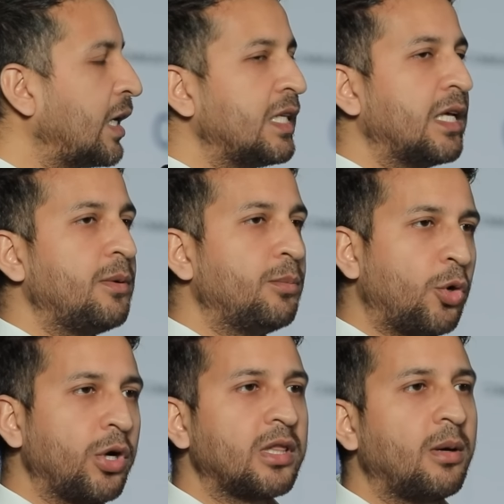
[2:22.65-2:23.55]
either
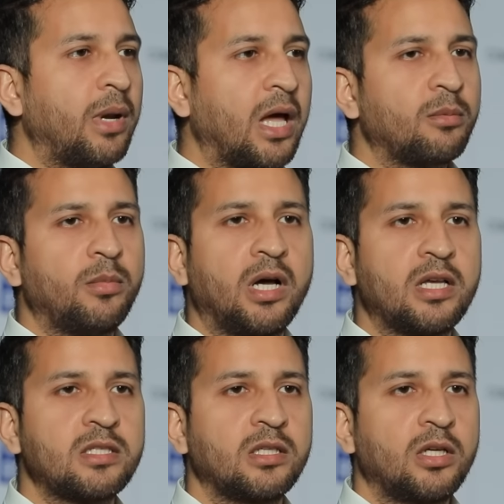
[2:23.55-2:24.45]
importing the black
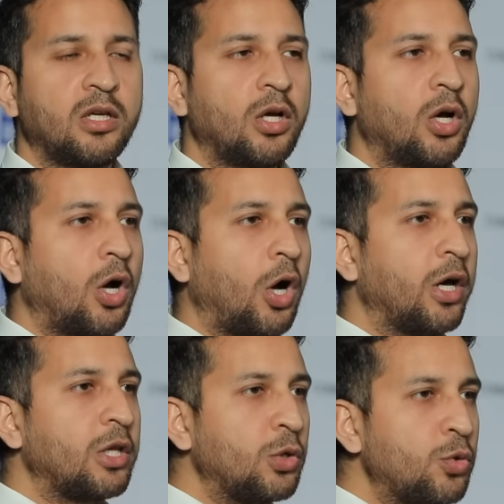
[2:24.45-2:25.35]
mass
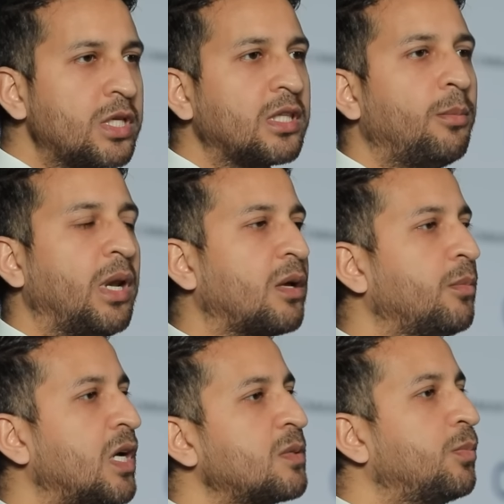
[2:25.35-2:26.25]
or using the black
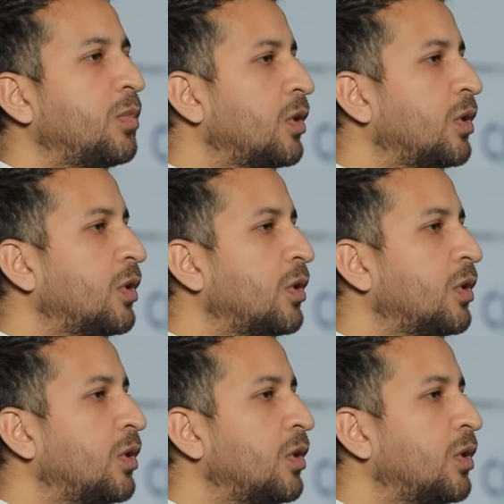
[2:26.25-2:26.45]
mass